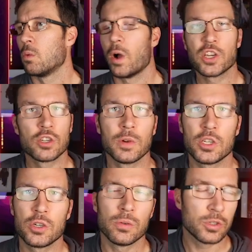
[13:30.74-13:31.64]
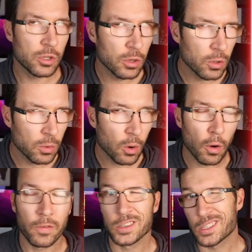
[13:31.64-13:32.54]
Why should we choose you
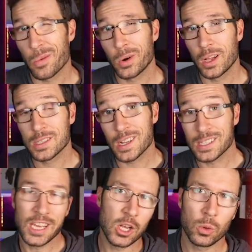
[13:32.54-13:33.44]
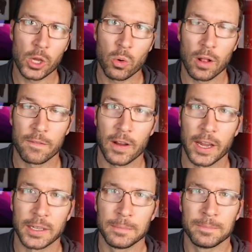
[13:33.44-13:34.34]
over someone else that is equally
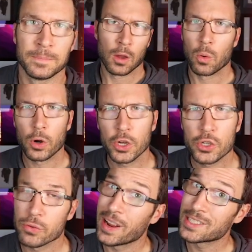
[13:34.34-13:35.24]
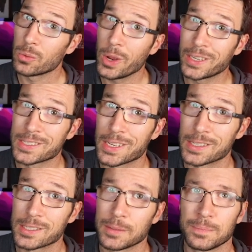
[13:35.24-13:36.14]
qualified? What are your strengths and
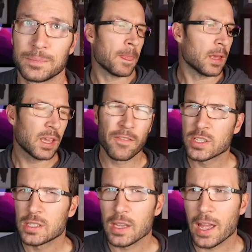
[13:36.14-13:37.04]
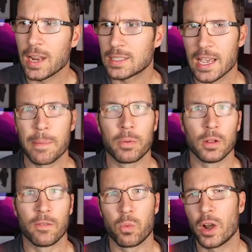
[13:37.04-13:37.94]
weaknesses? Give us an
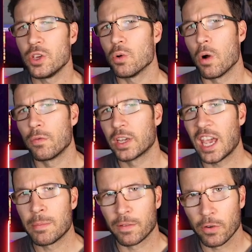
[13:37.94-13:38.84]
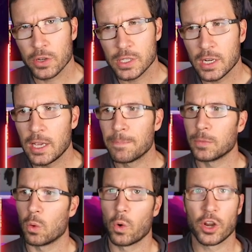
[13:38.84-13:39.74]
example of where you overcame adversity,
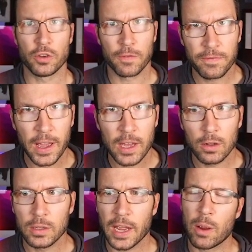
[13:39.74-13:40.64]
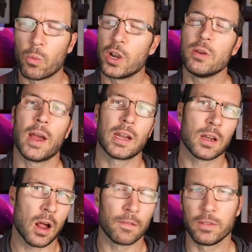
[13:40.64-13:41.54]
where you failed, and where you had
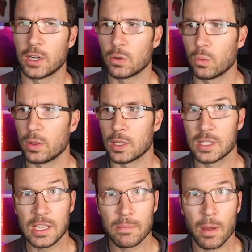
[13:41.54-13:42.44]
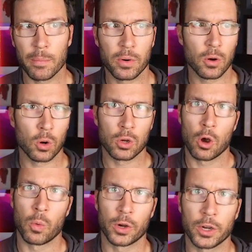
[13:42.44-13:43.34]
conflict with a team member or
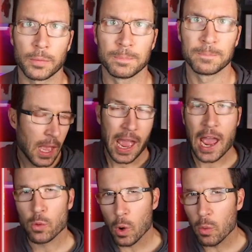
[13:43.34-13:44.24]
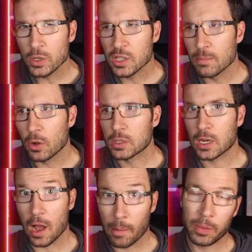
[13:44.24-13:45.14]
coworker. And what was the most
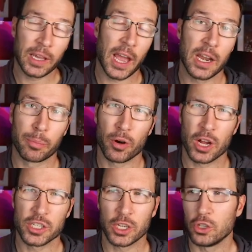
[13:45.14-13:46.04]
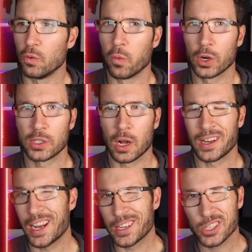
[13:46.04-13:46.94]
complicated project you've worked on?
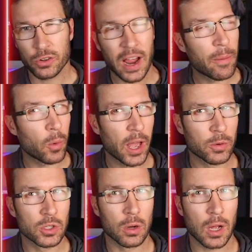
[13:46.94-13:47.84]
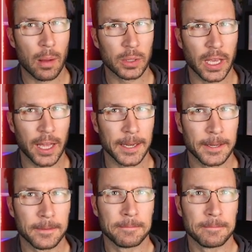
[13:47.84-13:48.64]
And describe why it was so complicated.